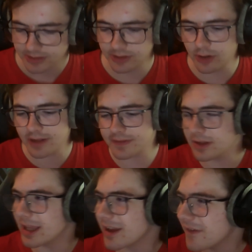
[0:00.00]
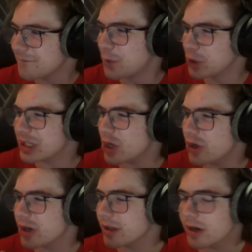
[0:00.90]
So you don't have to like fully know
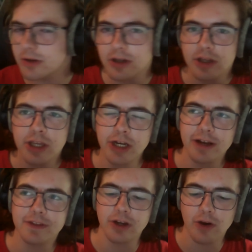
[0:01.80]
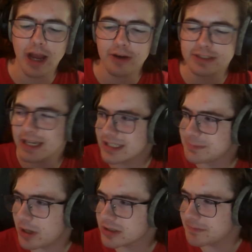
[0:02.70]
you don't have to know how a tennis
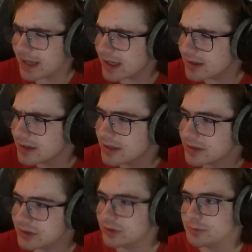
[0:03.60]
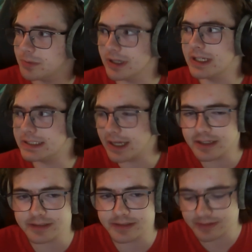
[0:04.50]
ball's made to play
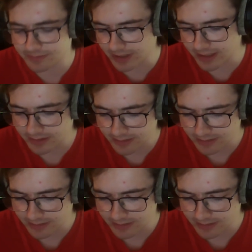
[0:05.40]
tennis, right?